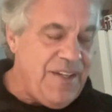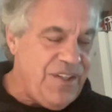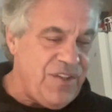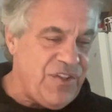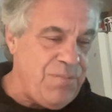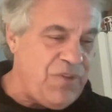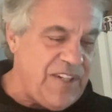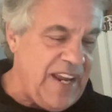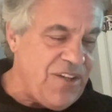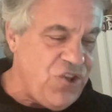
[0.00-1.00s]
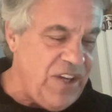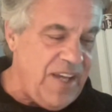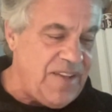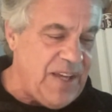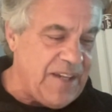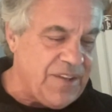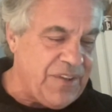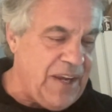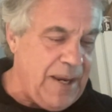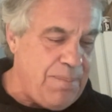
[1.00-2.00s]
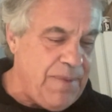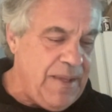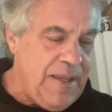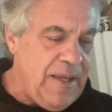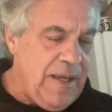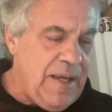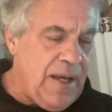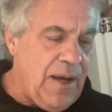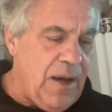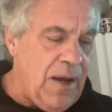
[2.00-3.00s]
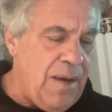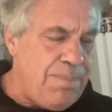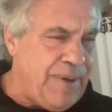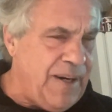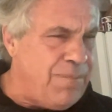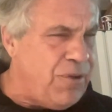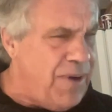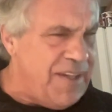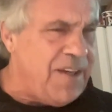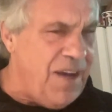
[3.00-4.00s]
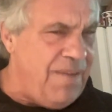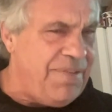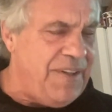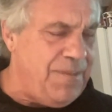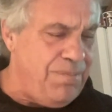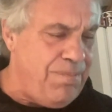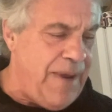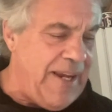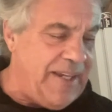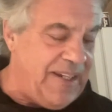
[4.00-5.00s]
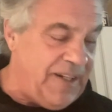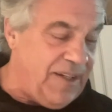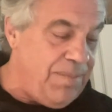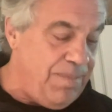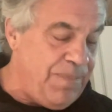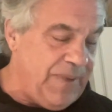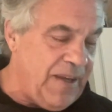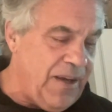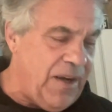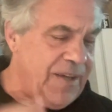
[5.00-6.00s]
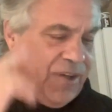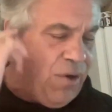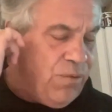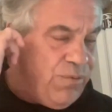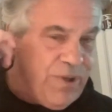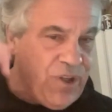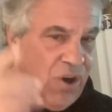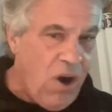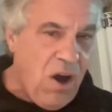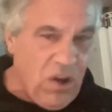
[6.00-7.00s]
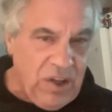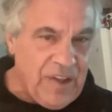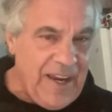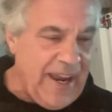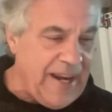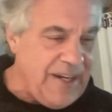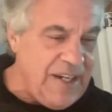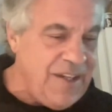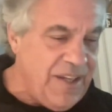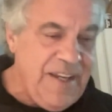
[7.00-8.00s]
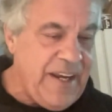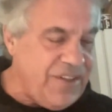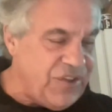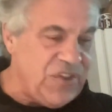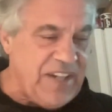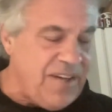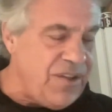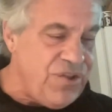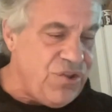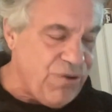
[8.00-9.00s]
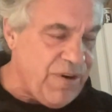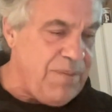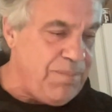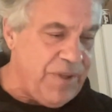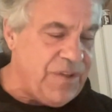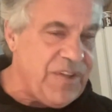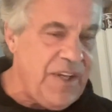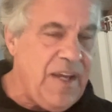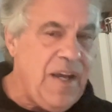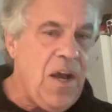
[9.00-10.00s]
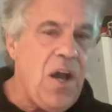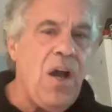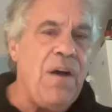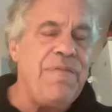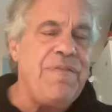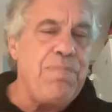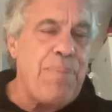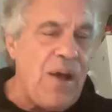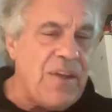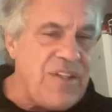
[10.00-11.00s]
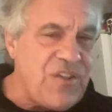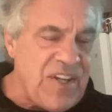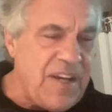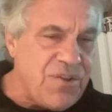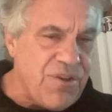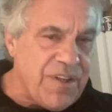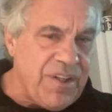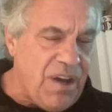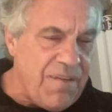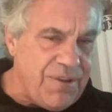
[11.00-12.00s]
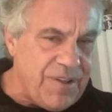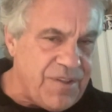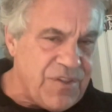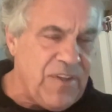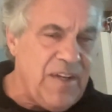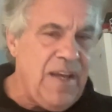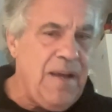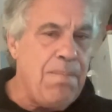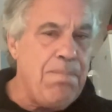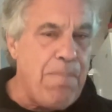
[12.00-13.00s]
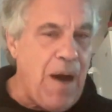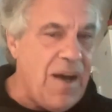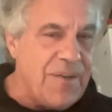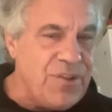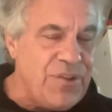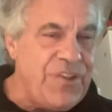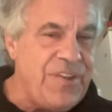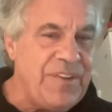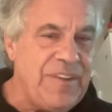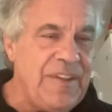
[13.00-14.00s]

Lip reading: to substantiate that claim. But I'm quite confident in making it. I don't recall any extended treatment of polycentric governance modeled